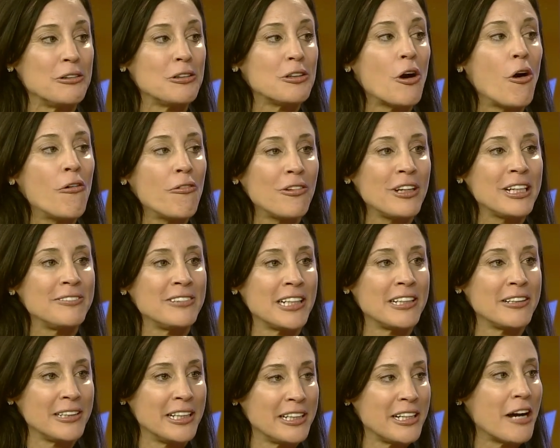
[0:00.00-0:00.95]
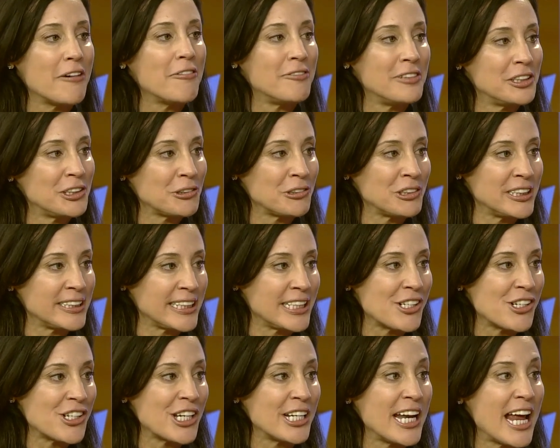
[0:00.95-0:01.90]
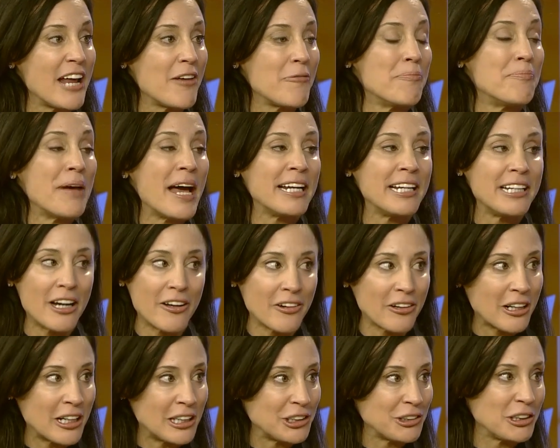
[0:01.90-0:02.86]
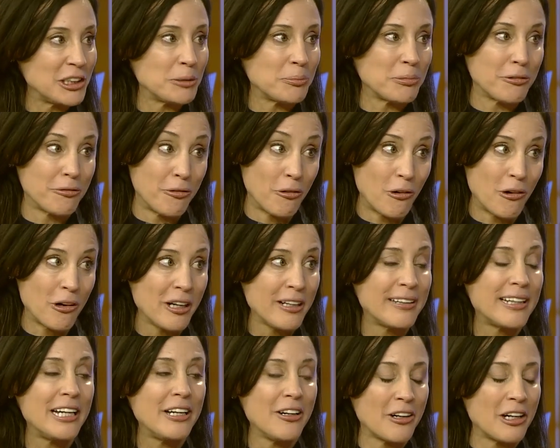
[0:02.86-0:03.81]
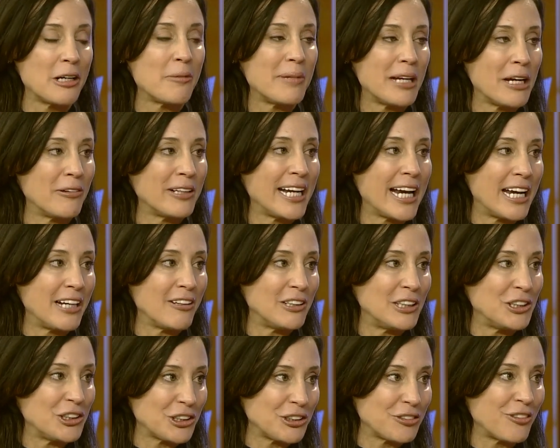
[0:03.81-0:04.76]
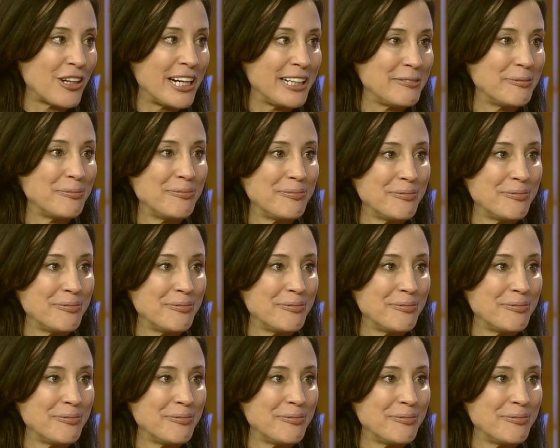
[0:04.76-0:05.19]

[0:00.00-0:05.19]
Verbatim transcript: You hopefully have done enough visualization, have been in other countries before, that you're going to be able to handle it just fine.